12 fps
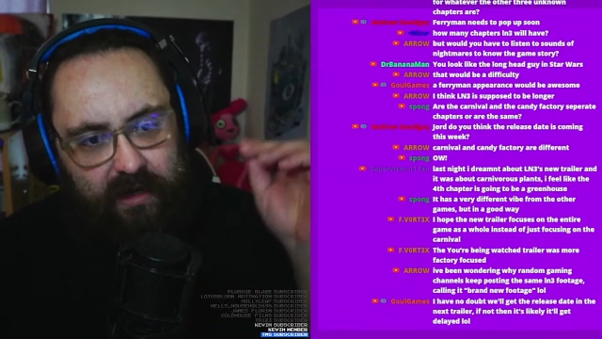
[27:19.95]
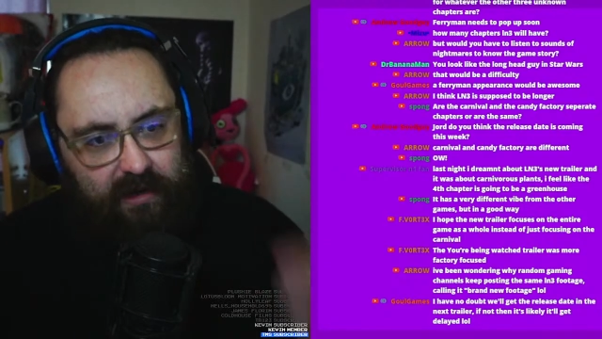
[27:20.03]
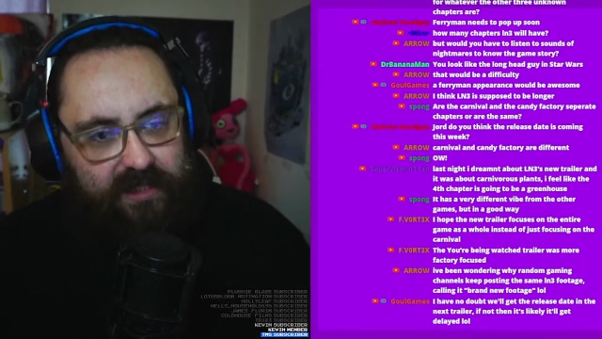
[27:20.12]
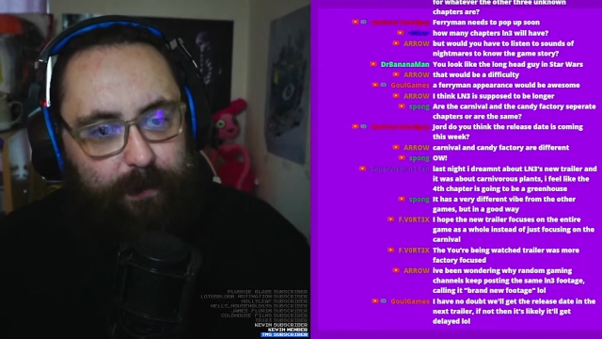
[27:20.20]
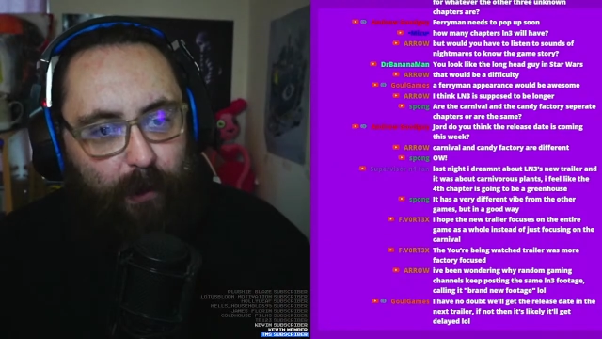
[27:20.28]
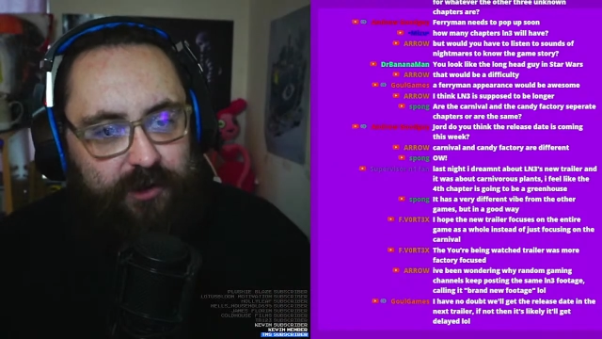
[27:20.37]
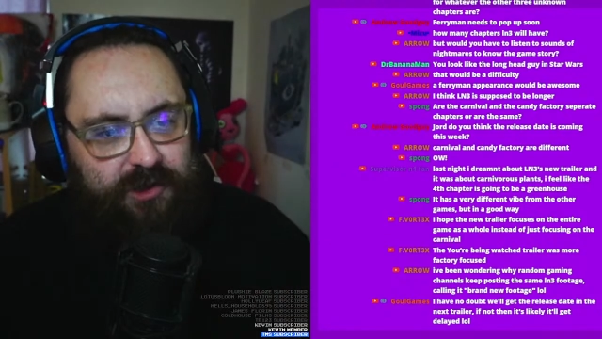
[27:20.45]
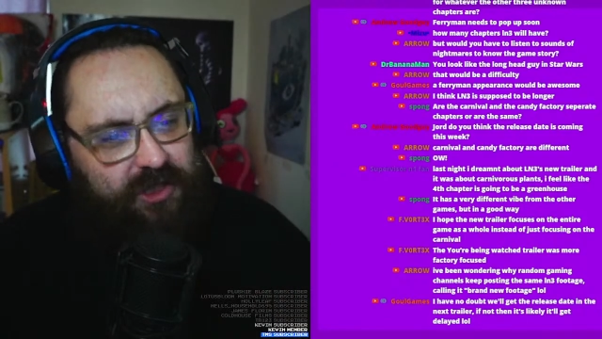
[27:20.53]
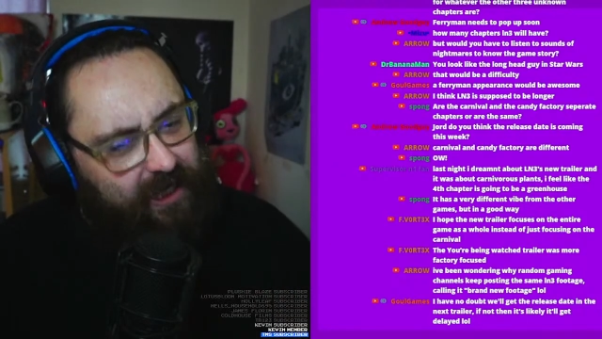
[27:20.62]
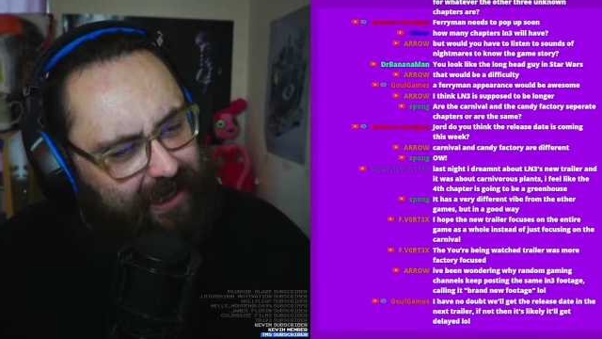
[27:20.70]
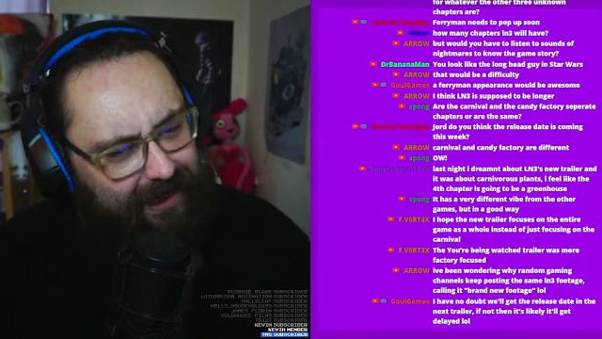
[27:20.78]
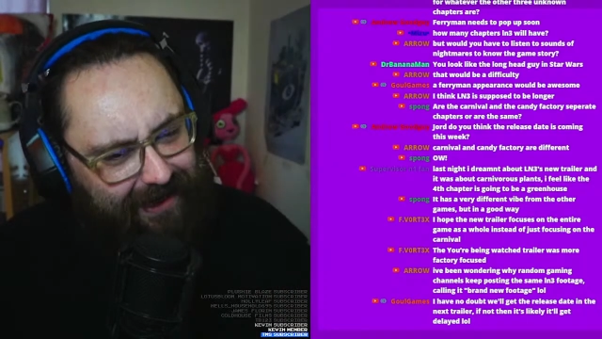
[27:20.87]
Sponge?
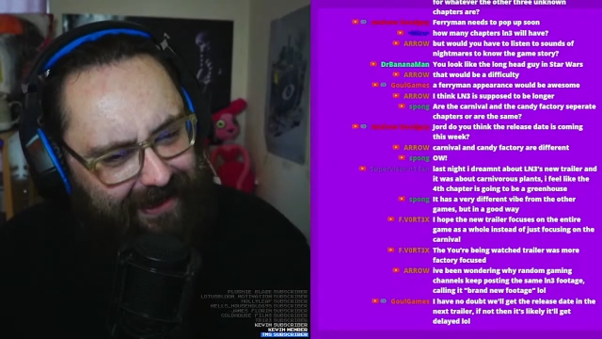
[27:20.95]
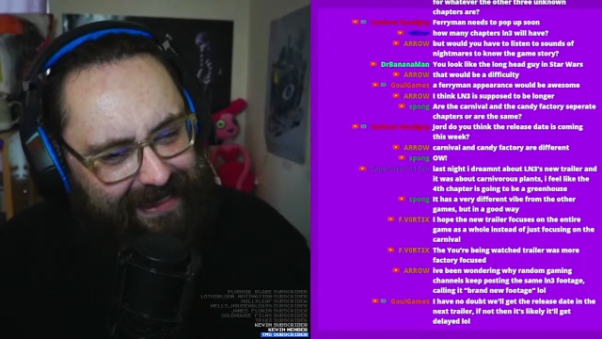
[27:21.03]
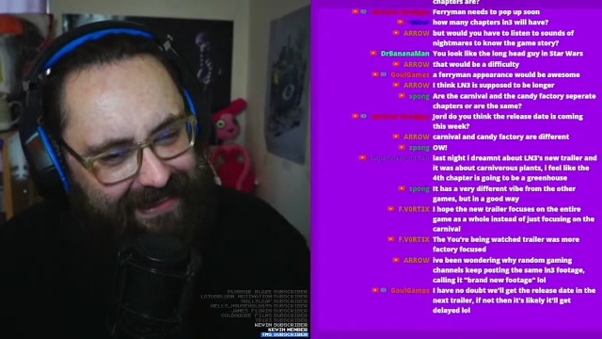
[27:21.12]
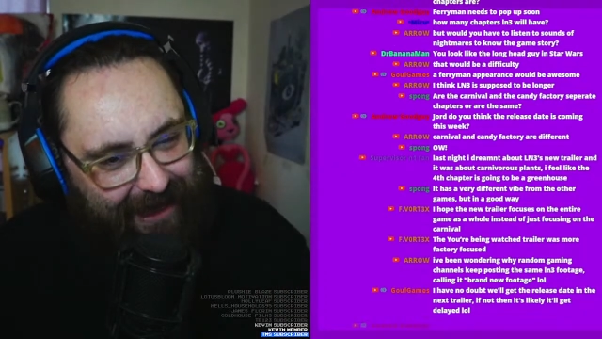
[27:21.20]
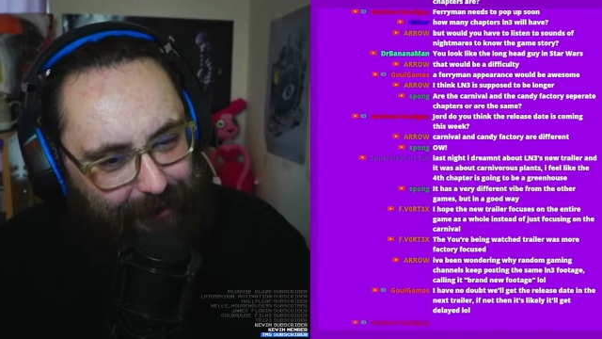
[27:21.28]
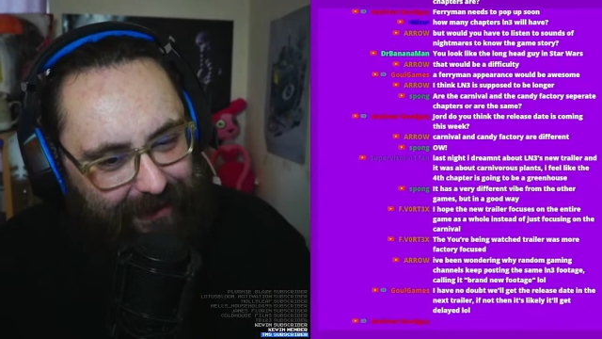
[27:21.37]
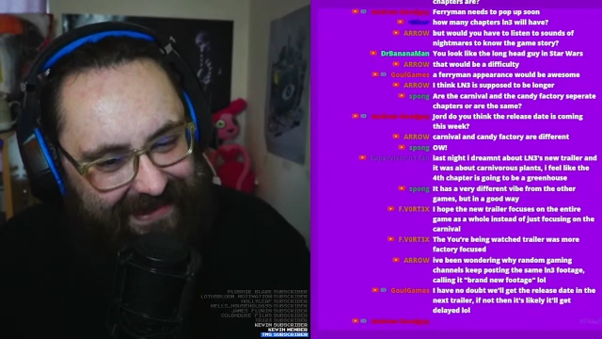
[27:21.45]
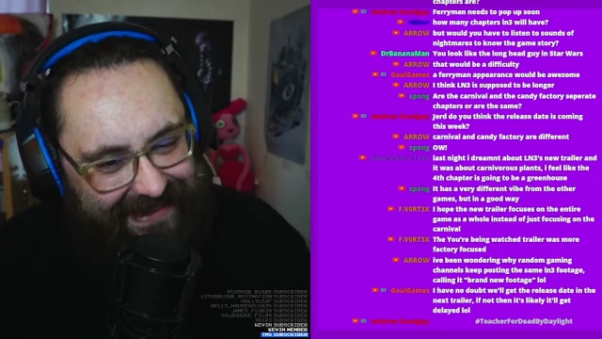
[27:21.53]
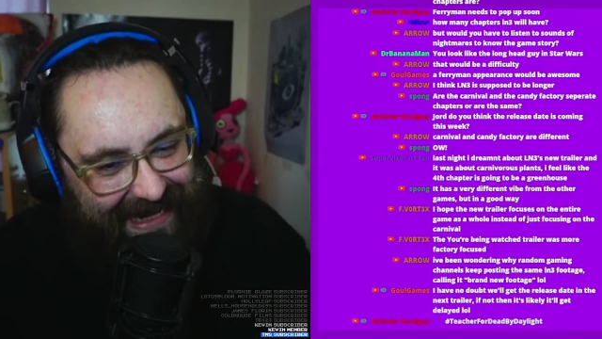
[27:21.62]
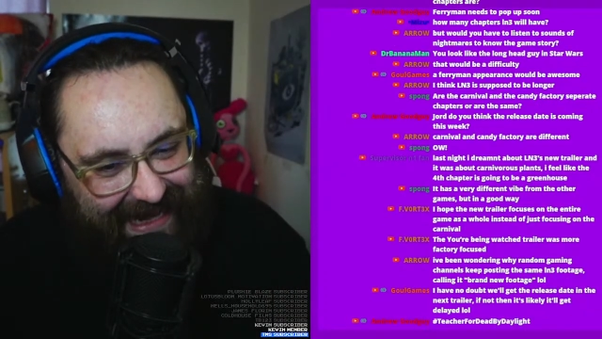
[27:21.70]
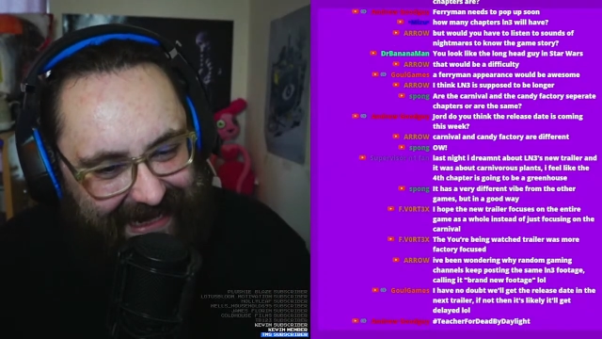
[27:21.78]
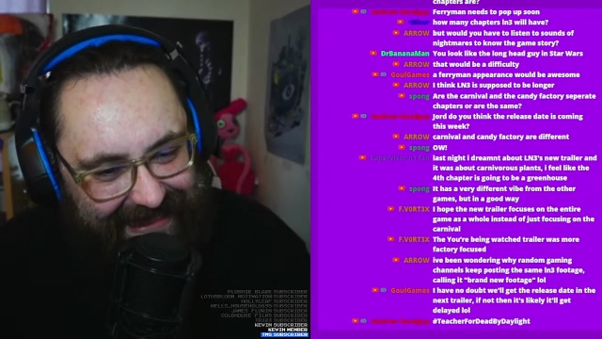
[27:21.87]
I would say
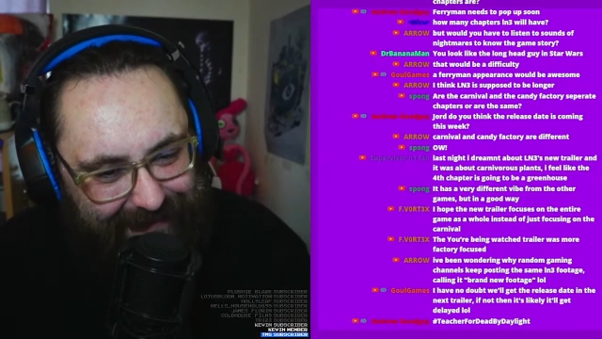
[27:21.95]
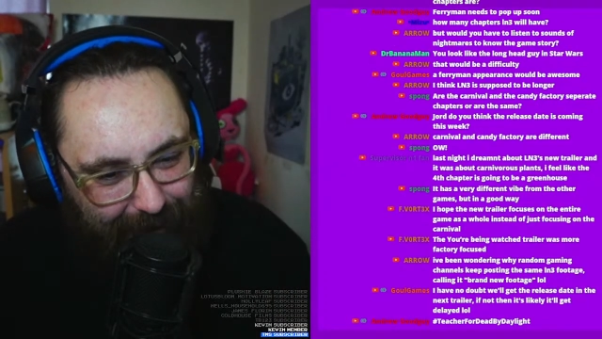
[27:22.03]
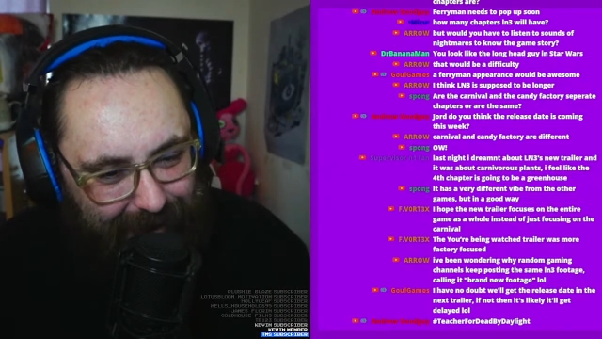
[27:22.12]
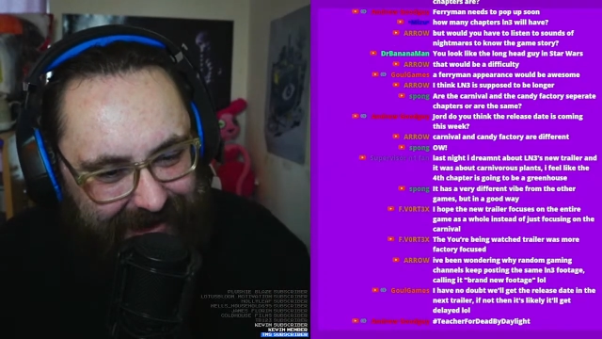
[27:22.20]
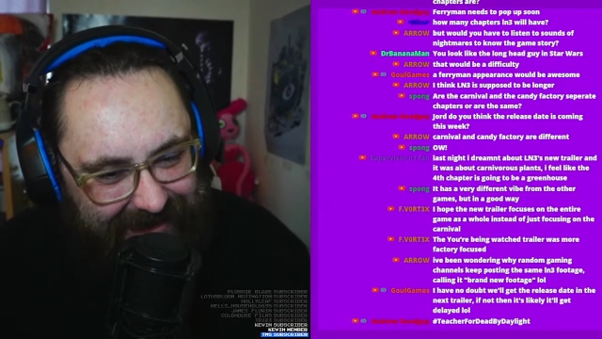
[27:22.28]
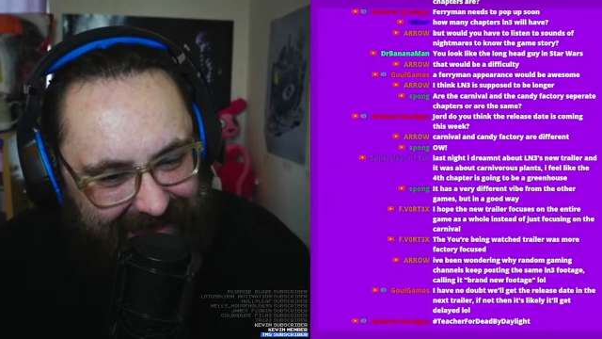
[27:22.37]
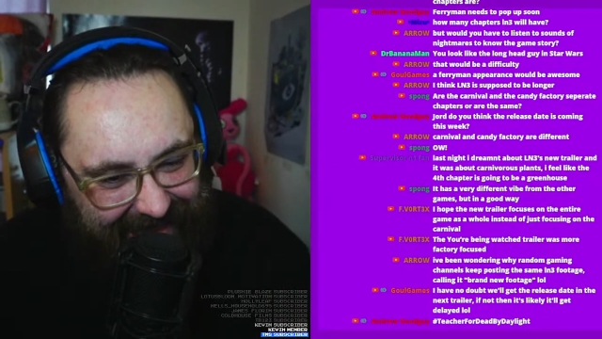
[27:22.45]
that, Sponge.